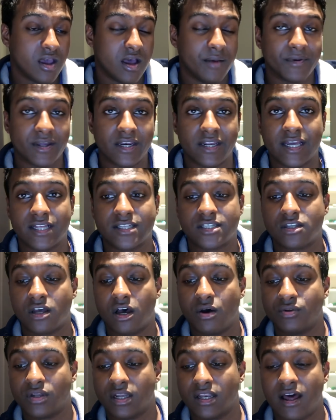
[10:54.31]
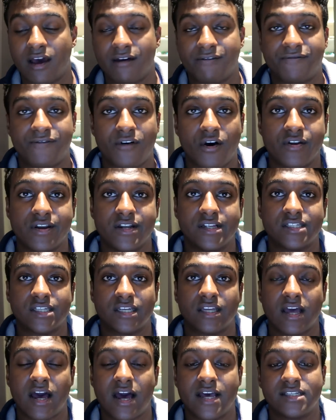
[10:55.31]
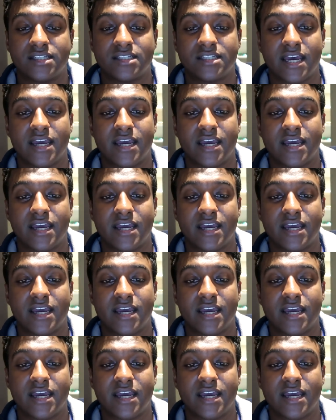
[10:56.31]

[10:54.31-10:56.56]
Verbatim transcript: I'm going to get started with a live phone in. So guys,